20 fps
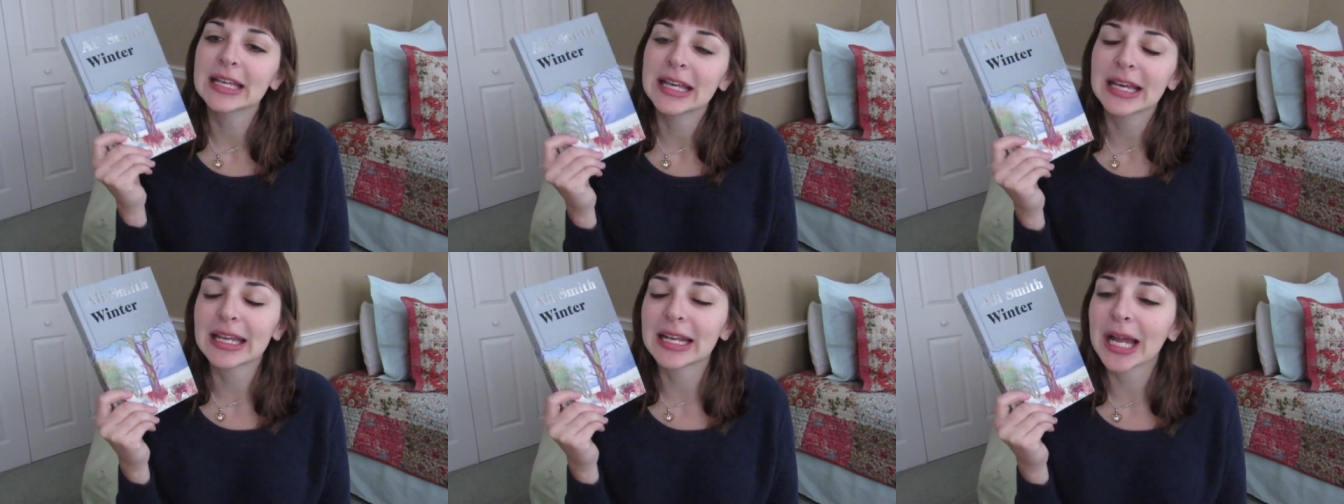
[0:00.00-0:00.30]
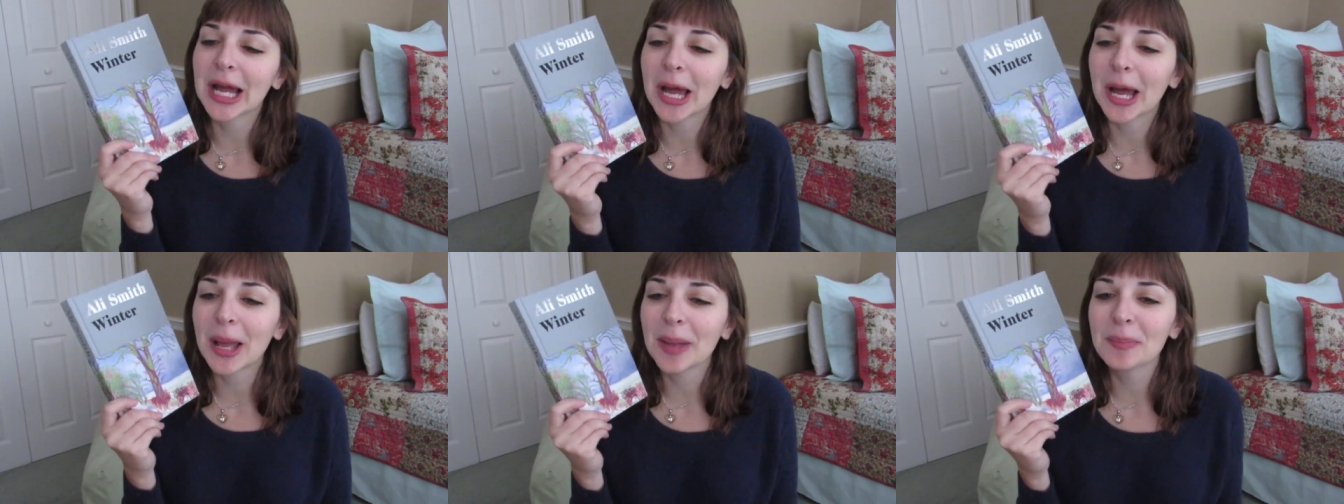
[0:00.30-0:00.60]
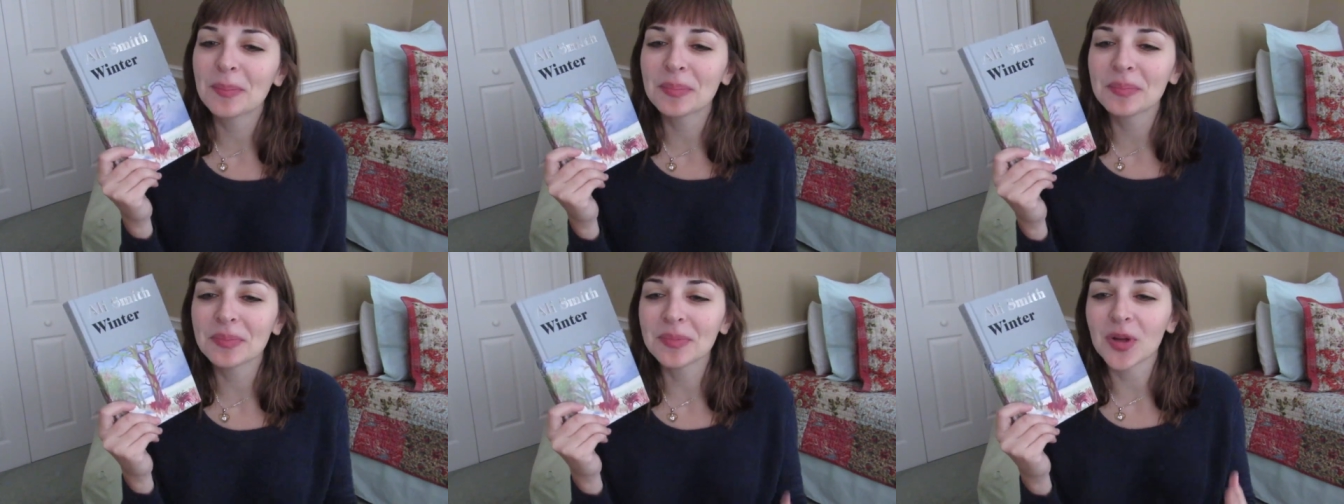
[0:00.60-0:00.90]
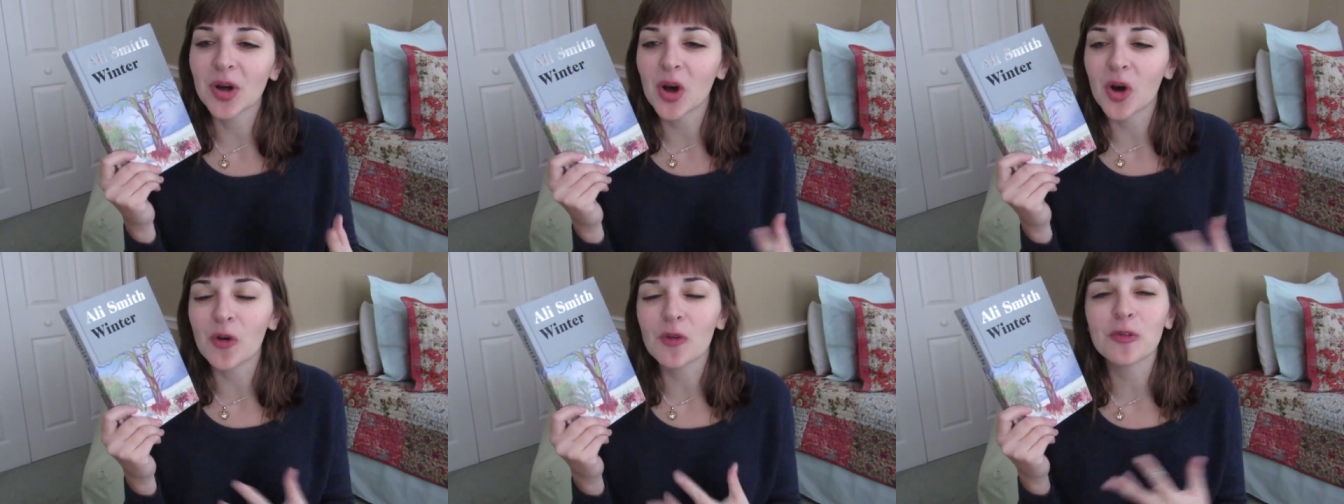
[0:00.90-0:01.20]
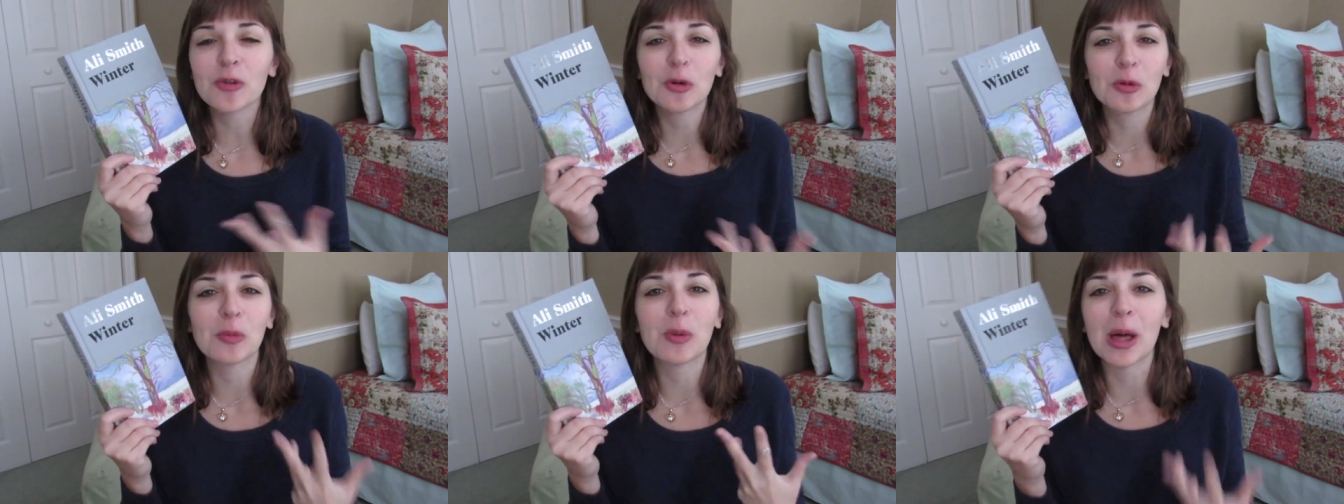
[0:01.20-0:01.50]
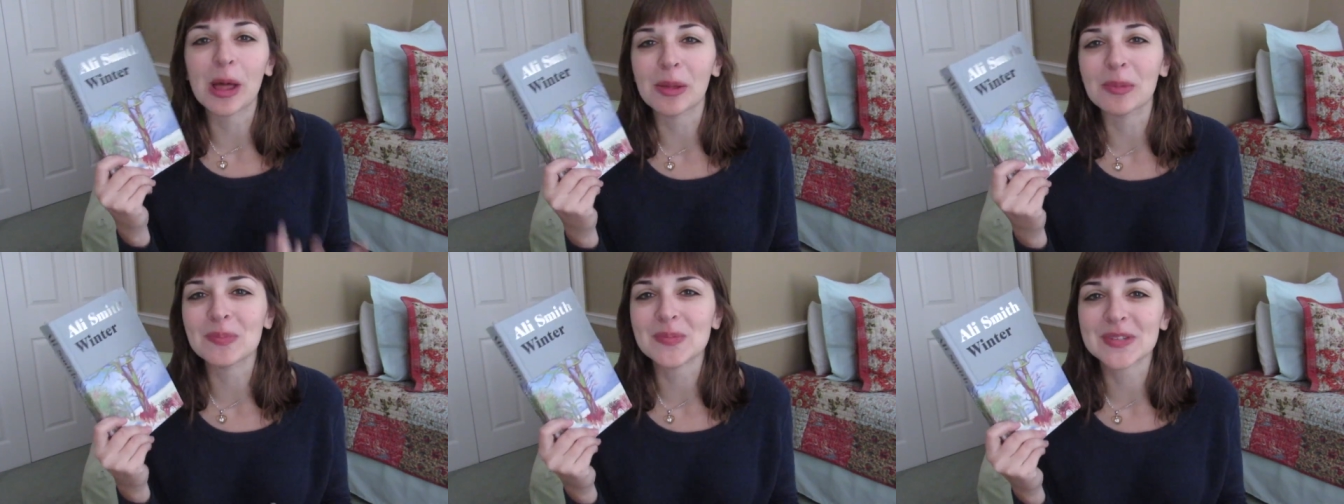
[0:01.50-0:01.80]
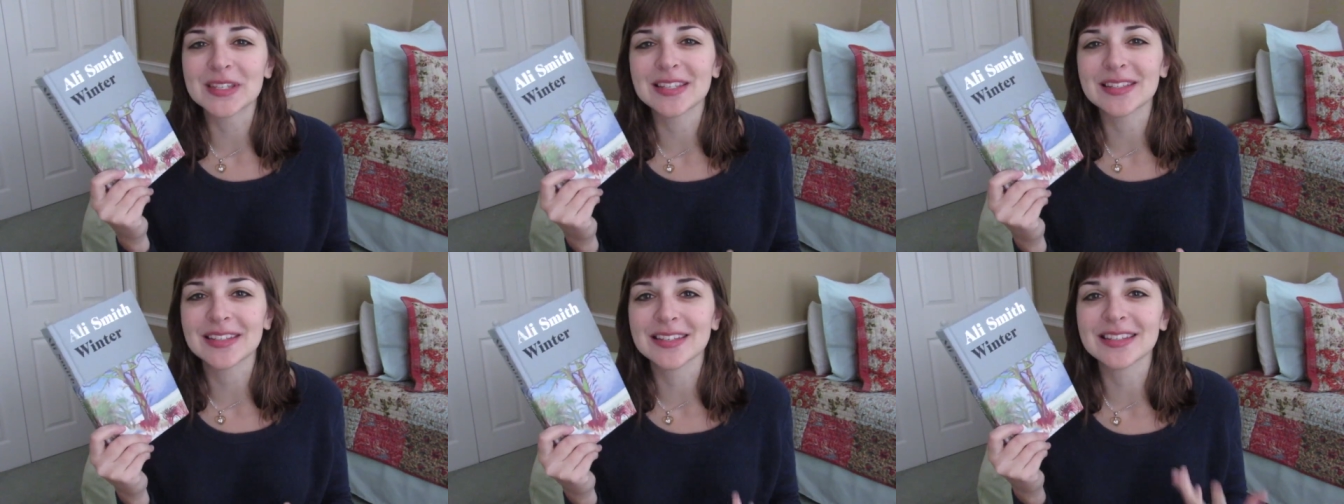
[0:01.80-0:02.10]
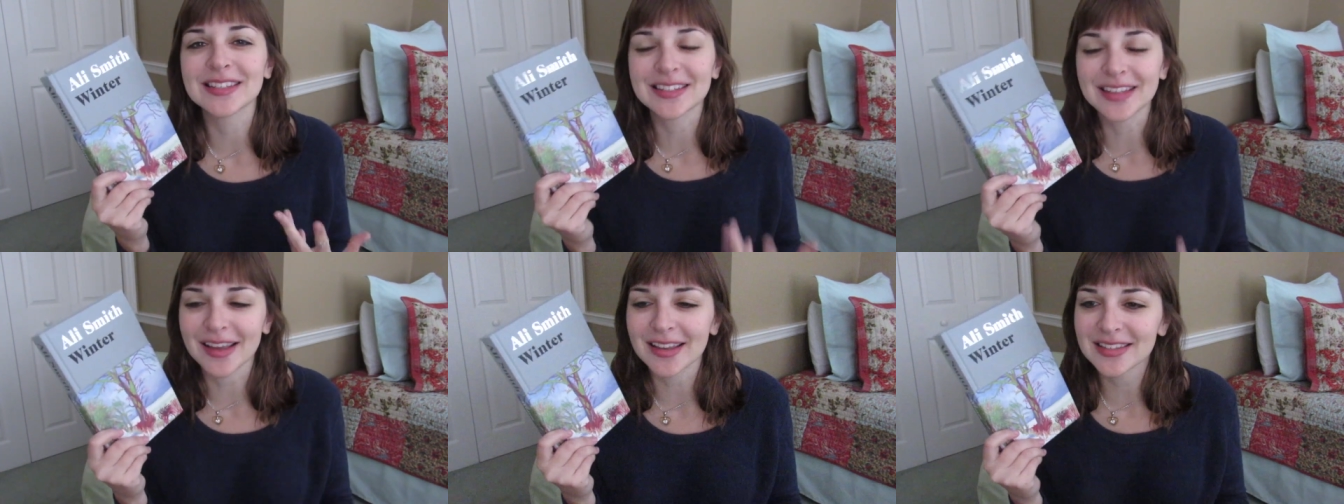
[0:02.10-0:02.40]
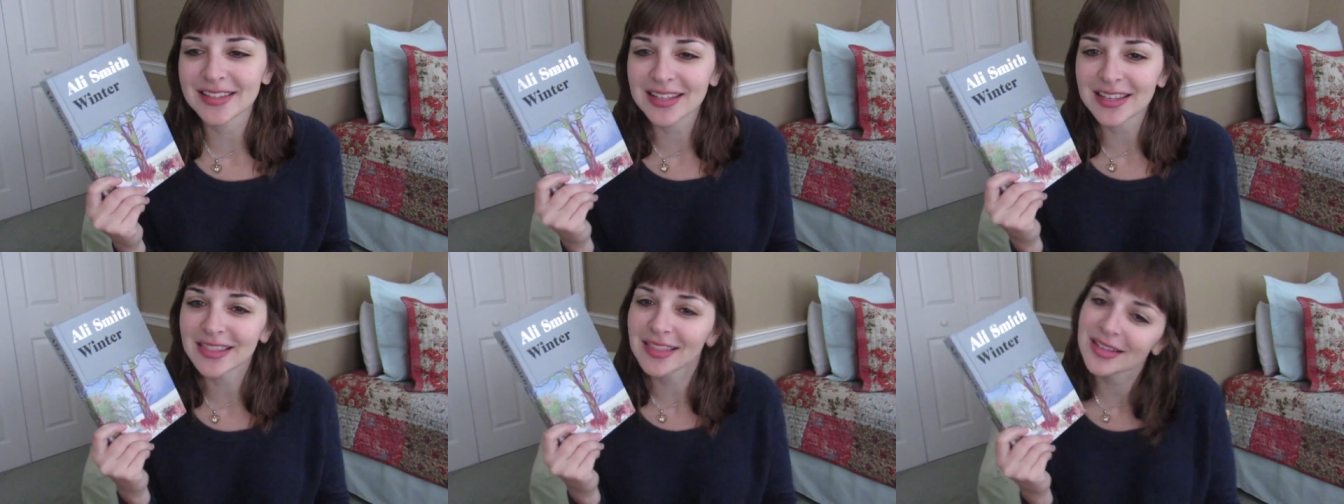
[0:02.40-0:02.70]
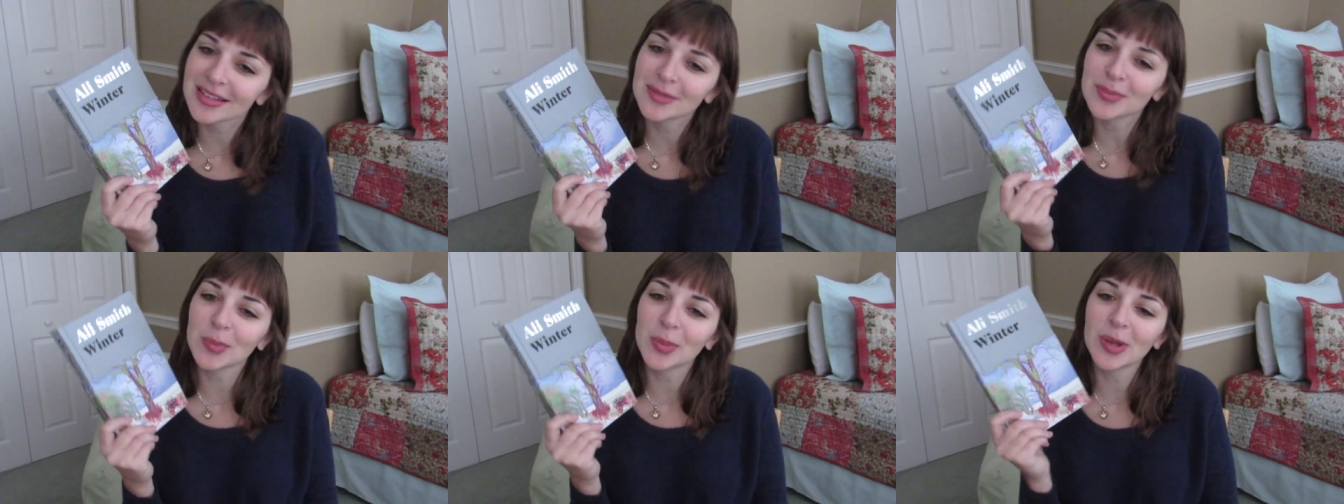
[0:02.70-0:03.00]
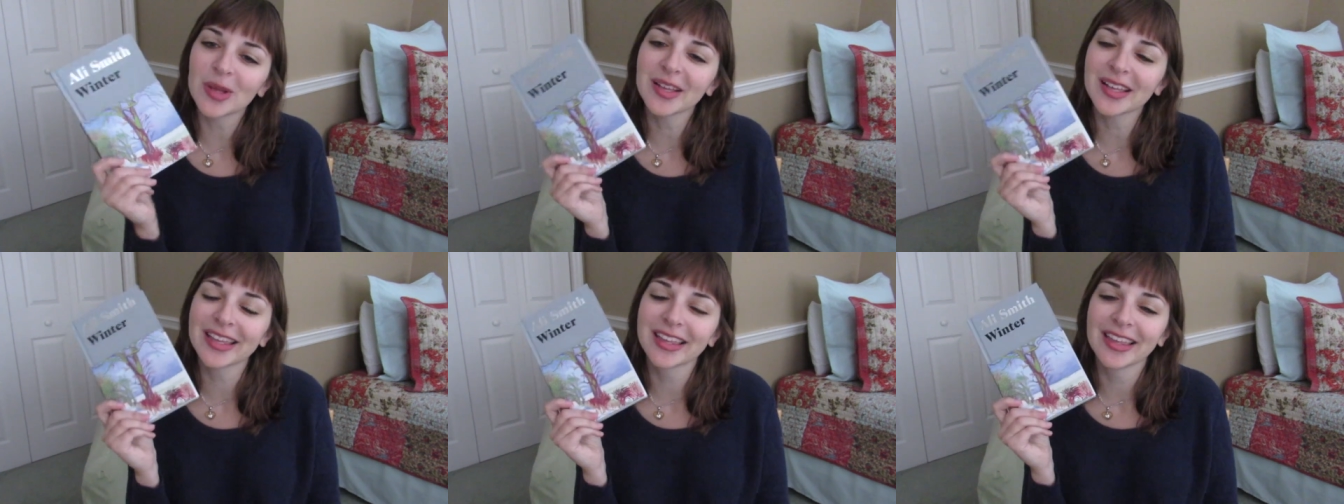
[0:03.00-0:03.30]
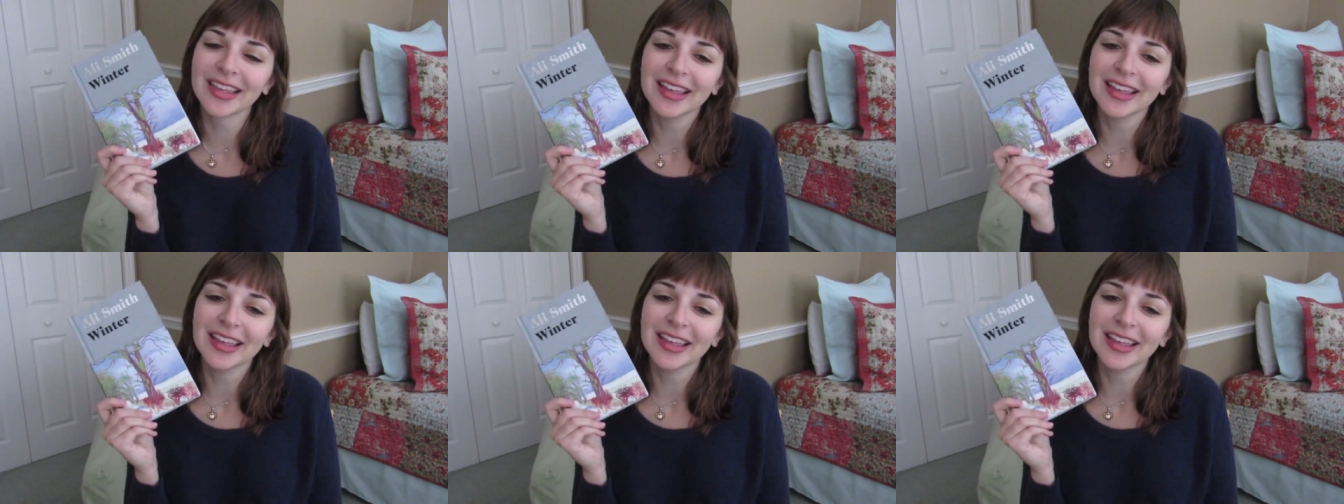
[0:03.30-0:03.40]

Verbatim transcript: And I'm overwhelmed discussing this book.